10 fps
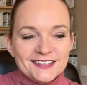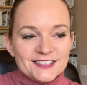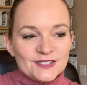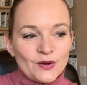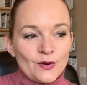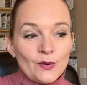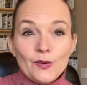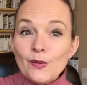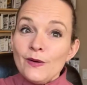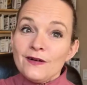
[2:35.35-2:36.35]

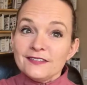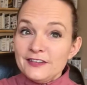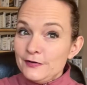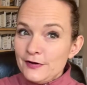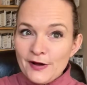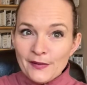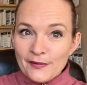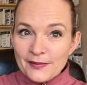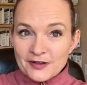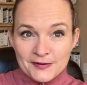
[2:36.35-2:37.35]
So, you know,
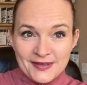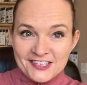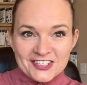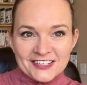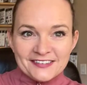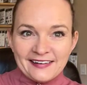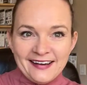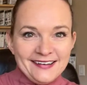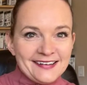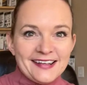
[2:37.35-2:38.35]
I'm going to mention it, right?